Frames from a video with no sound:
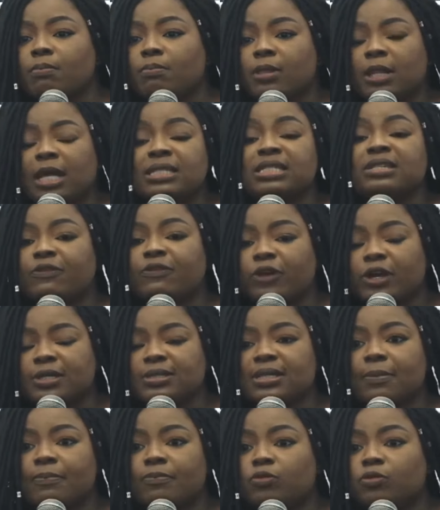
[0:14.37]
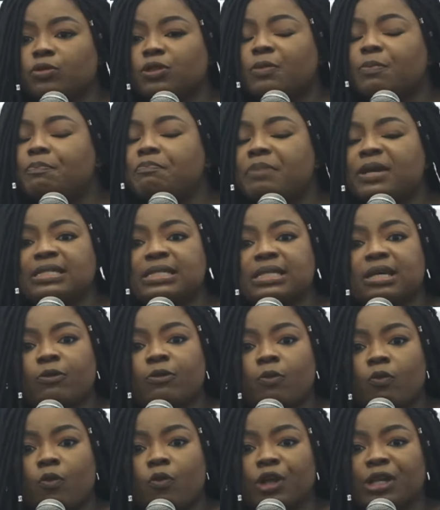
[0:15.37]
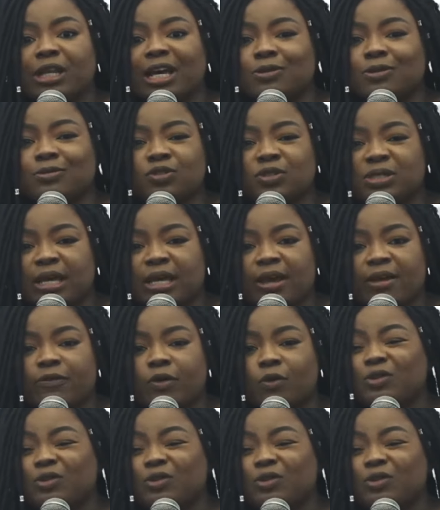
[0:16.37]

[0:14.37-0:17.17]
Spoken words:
let's say, for example, the basic one I use AI for,